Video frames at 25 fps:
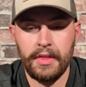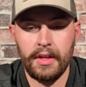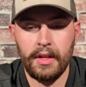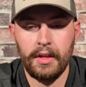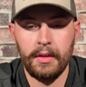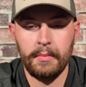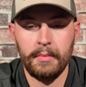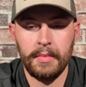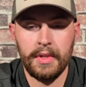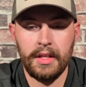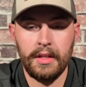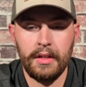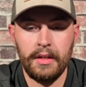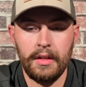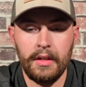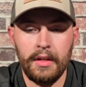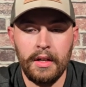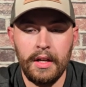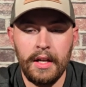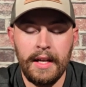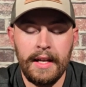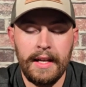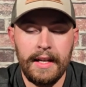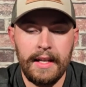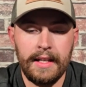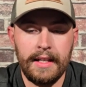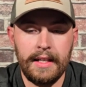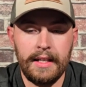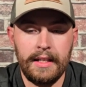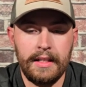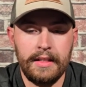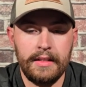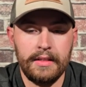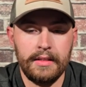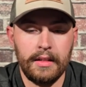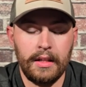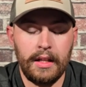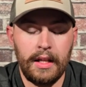thumb here, and
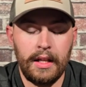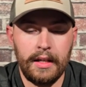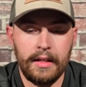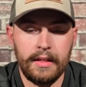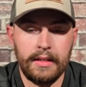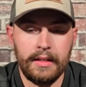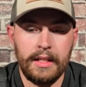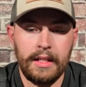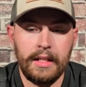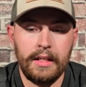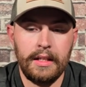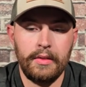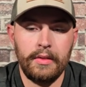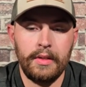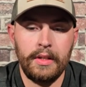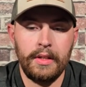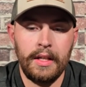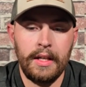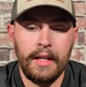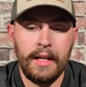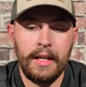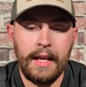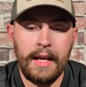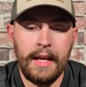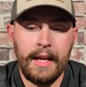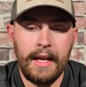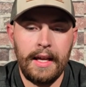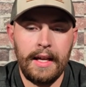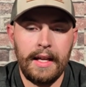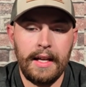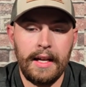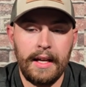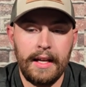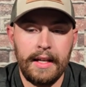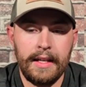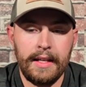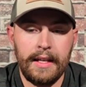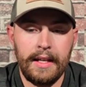it is locked down,
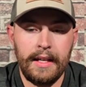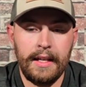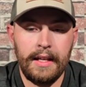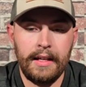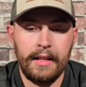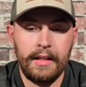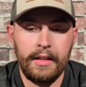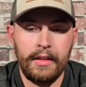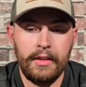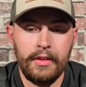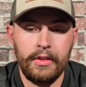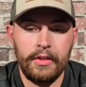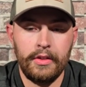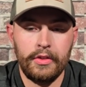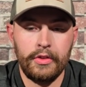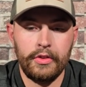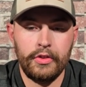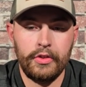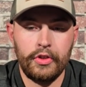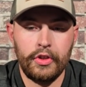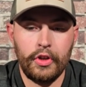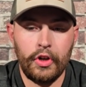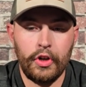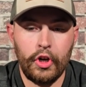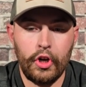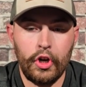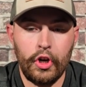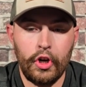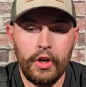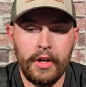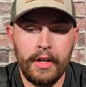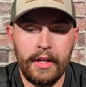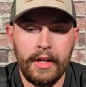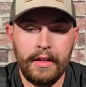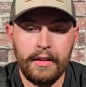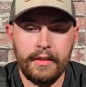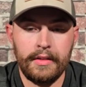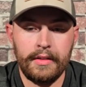and I can
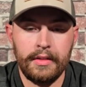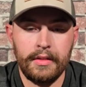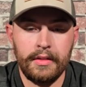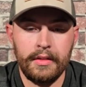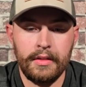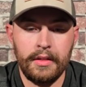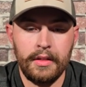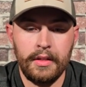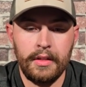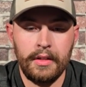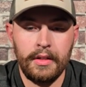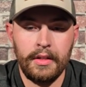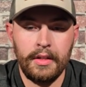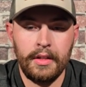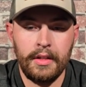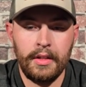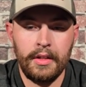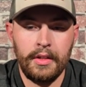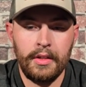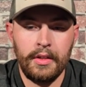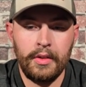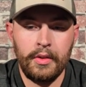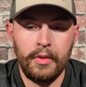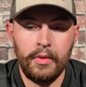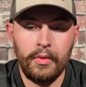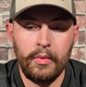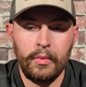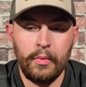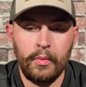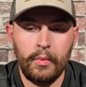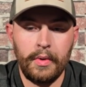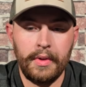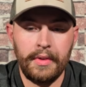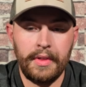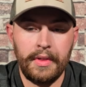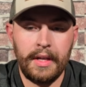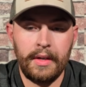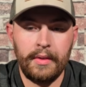turn it
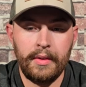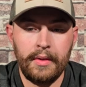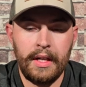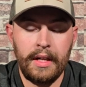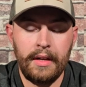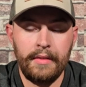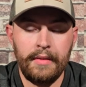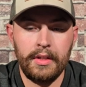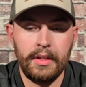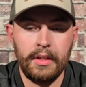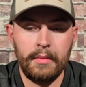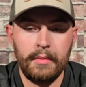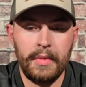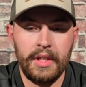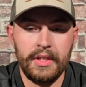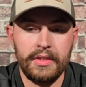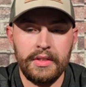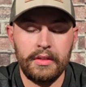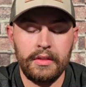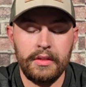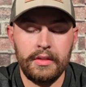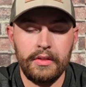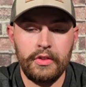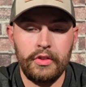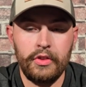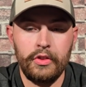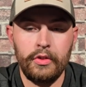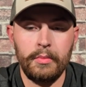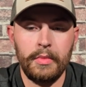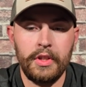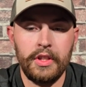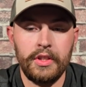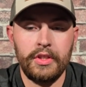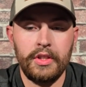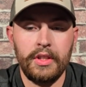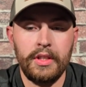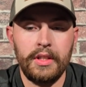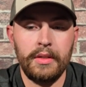without having to muscle it too
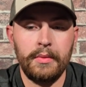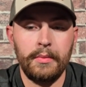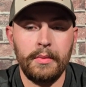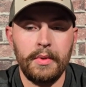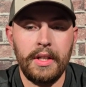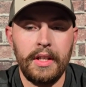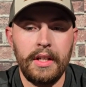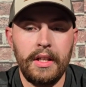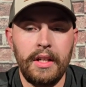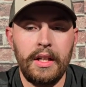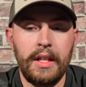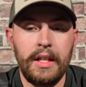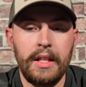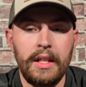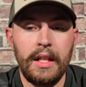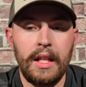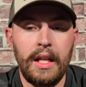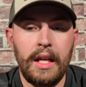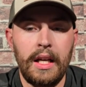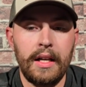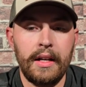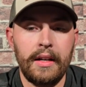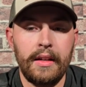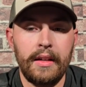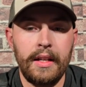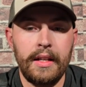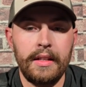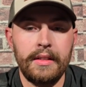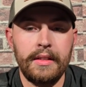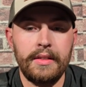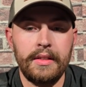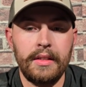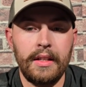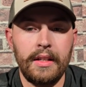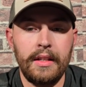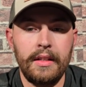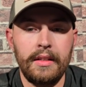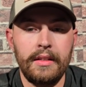much. And then when I unlock that
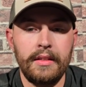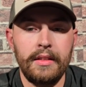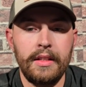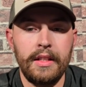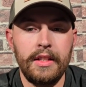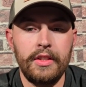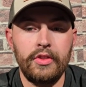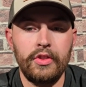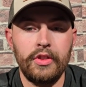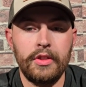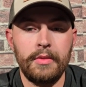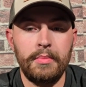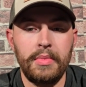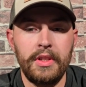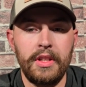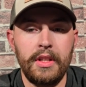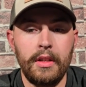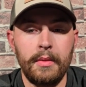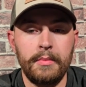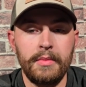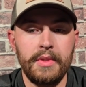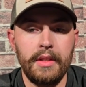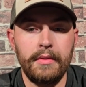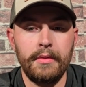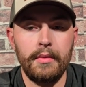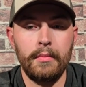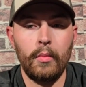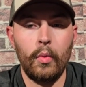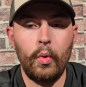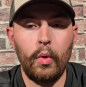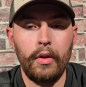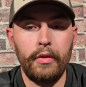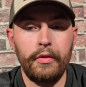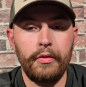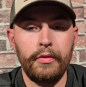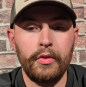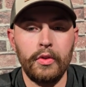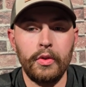sight, it just becomes even
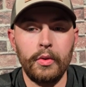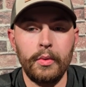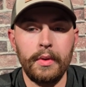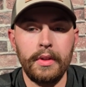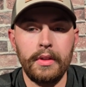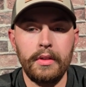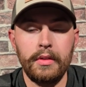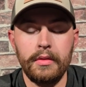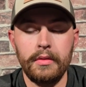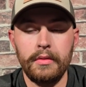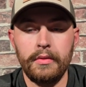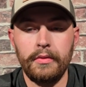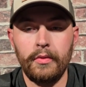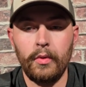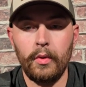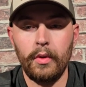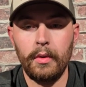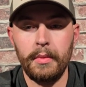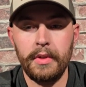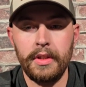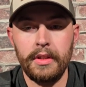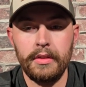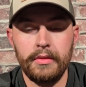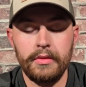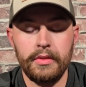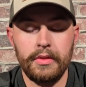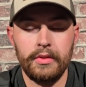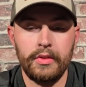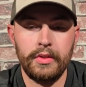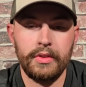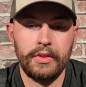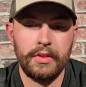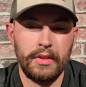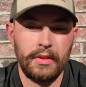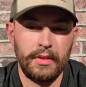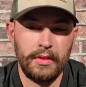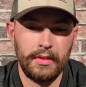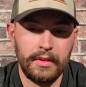more fluid for me. So
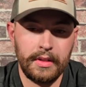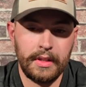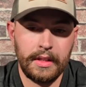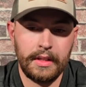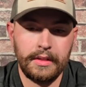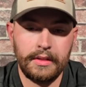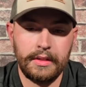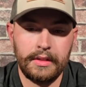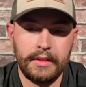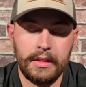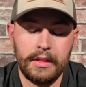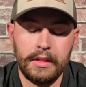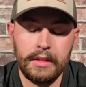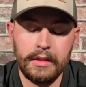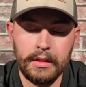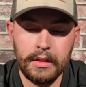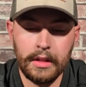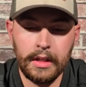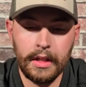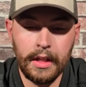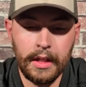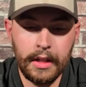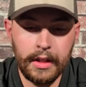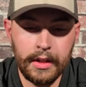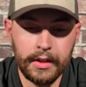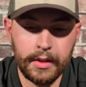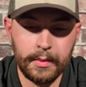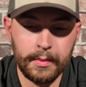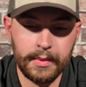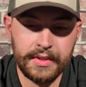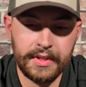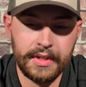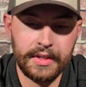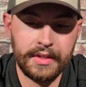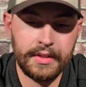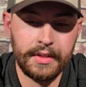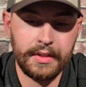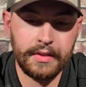just so you can kind of see the
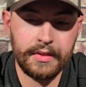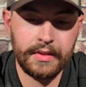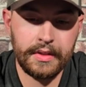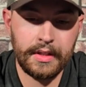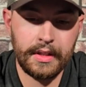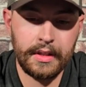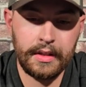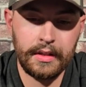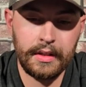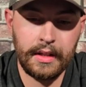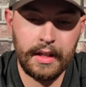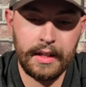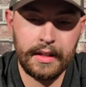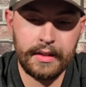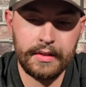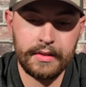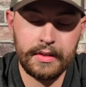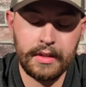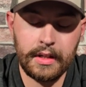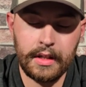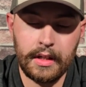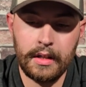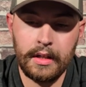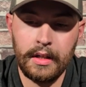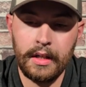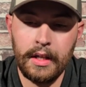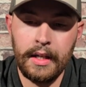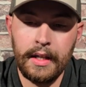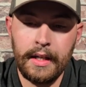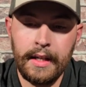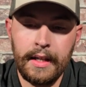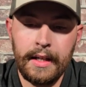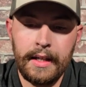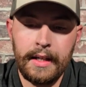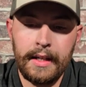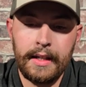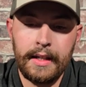resistance that it has there.